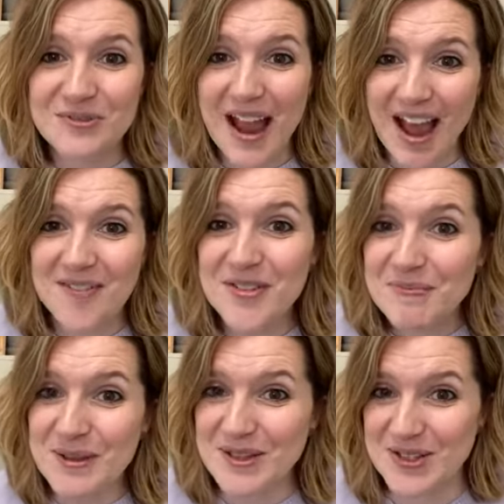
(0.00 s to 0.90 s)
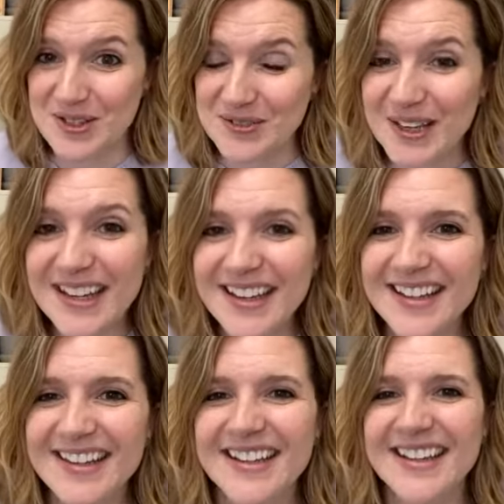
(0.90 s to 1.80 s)
haven't been doing
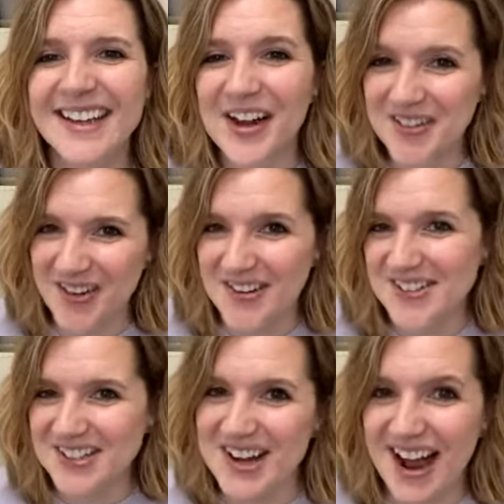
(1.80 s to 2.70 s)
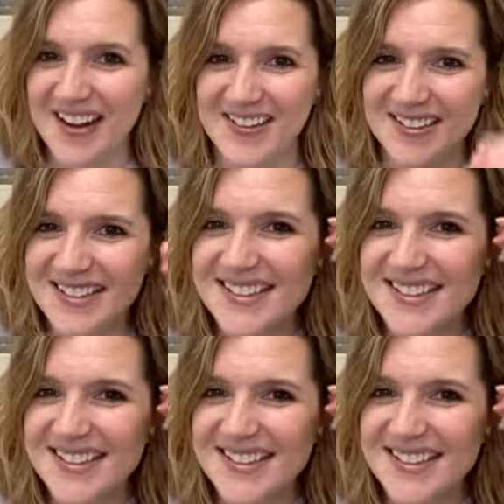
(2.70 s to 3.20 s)
around your house.